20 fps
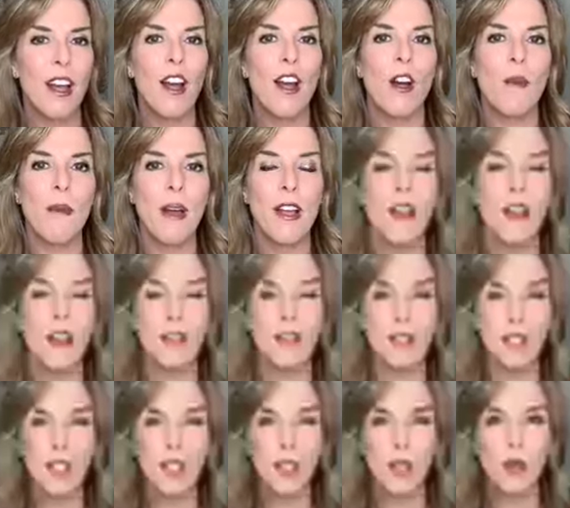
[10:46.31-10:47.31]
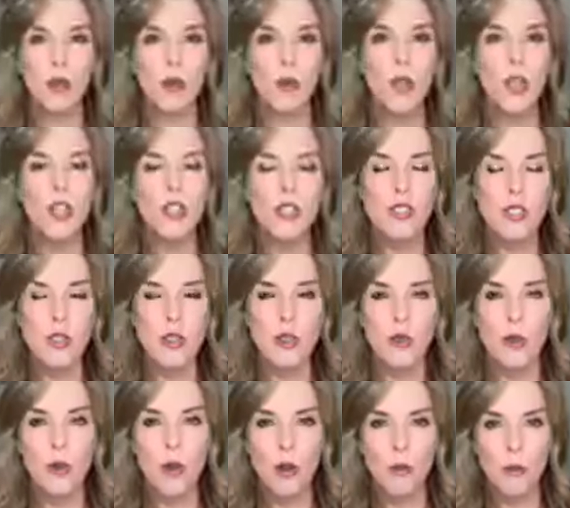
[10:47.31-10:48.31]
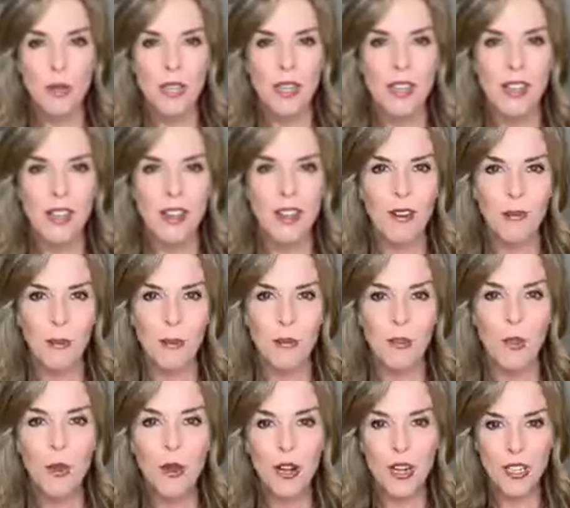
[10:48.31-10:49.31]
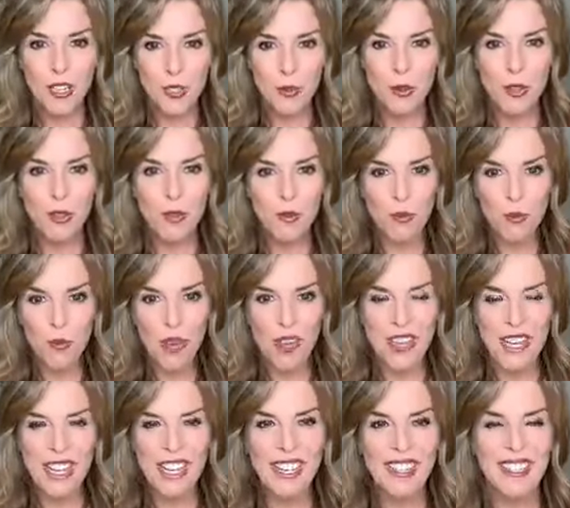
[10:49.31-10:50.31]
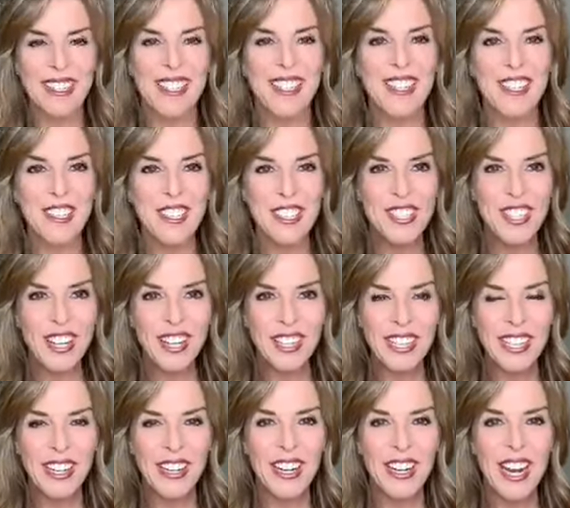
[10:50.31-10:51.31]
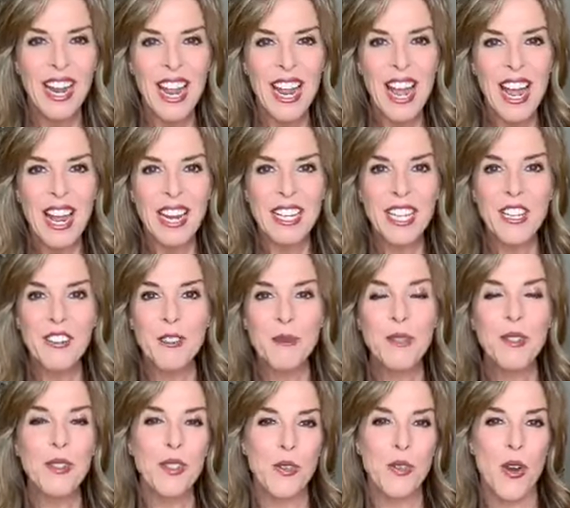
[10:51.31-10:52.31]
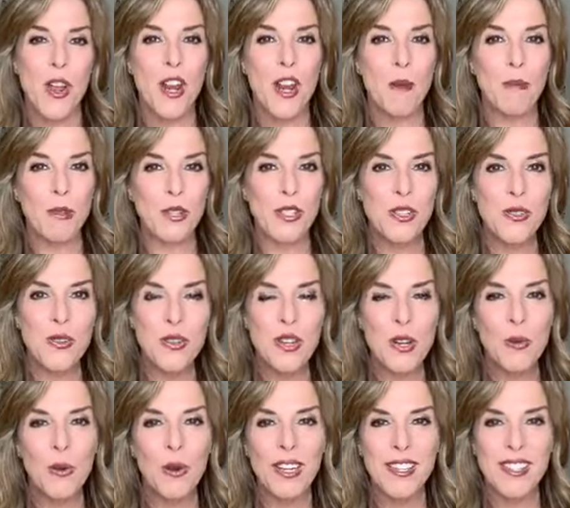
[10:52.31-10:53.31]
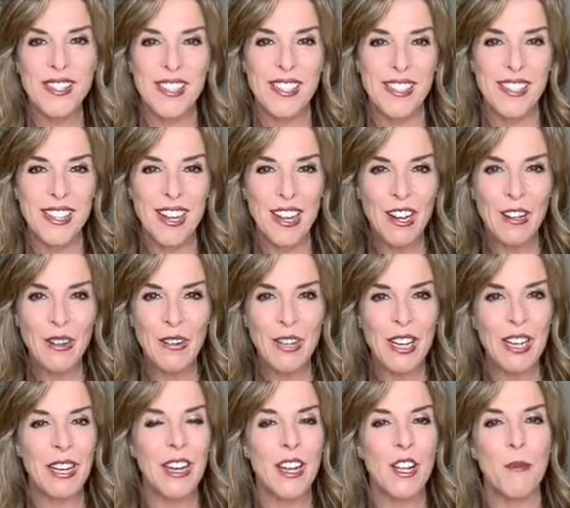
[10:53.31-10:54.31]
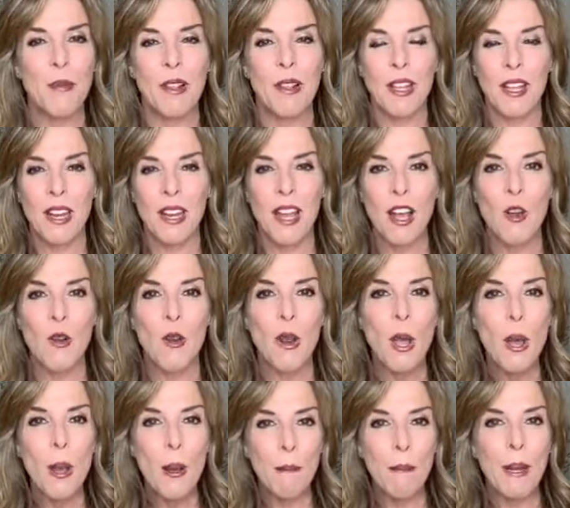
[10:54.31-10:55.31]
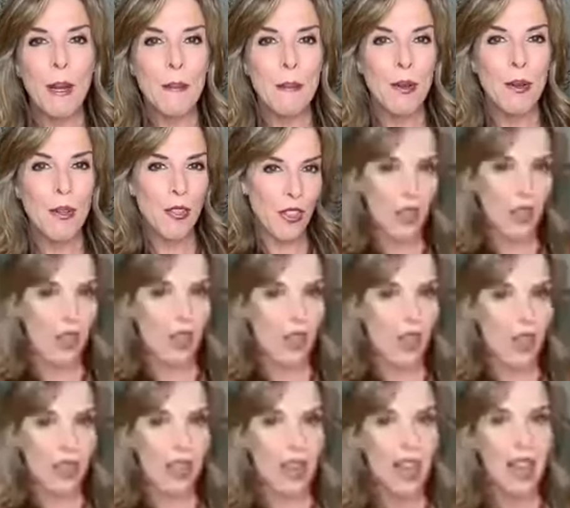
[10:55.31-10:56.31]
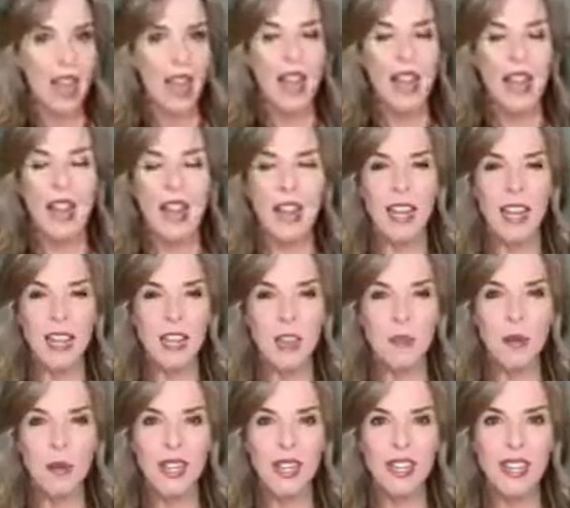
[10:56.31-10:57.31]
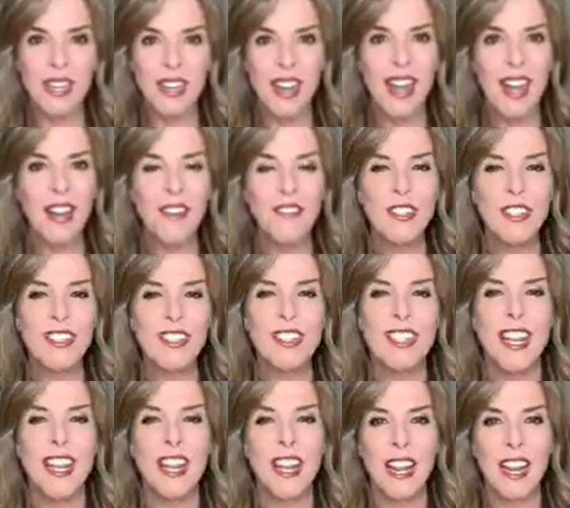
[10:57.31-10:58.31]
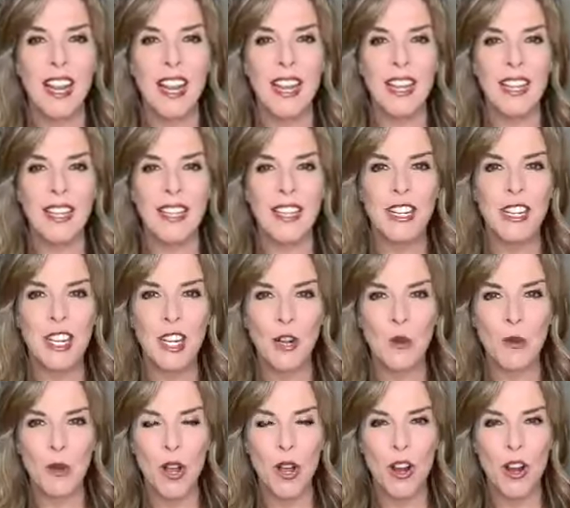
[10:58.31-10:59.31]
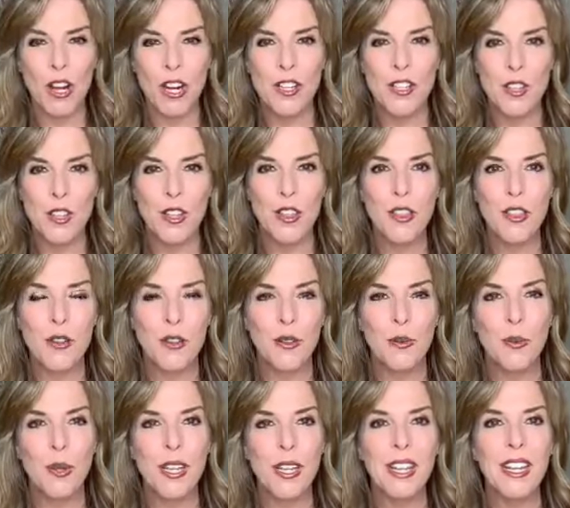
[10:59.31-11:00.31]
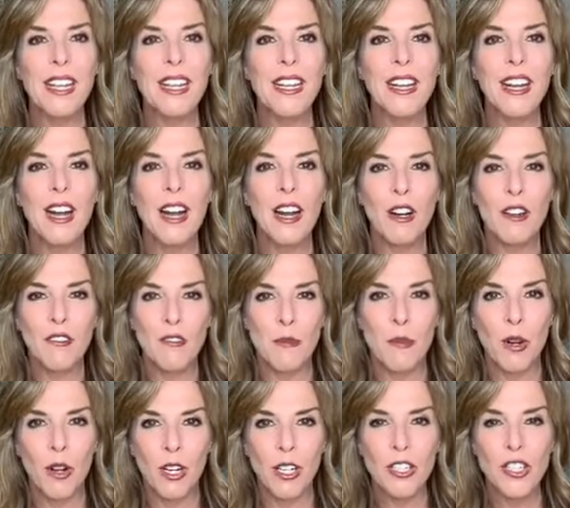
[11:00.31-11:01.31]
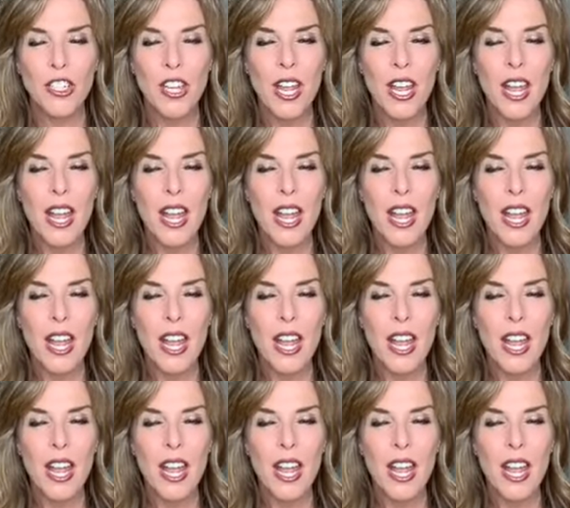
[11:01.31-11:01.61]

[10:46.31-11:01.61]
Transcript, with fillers: Um, I often go to a meeting flourish with Wendy. I see that she's on here and it gives me this great opportunity where I sit down and I plan out my month ahead and we didn't have it today and here we are into the third week of March